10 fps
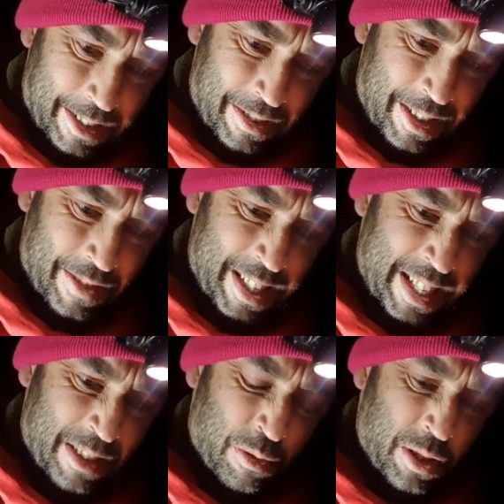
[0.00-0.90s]
trying to leave his
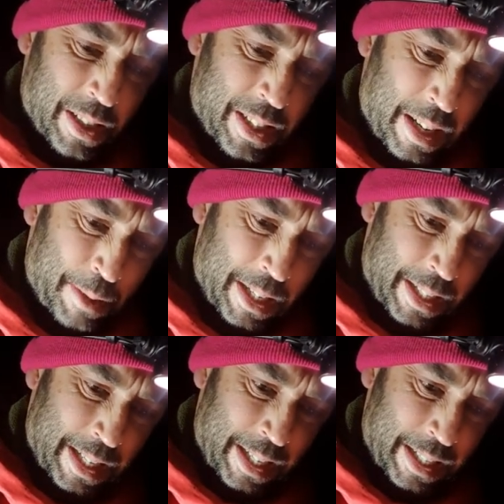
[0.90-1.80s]
gills
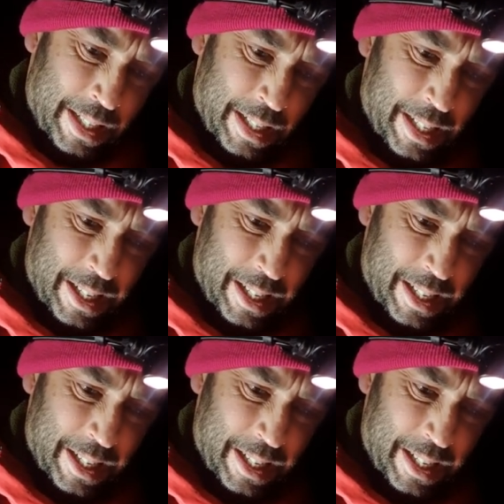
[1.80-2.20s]
semi-intact.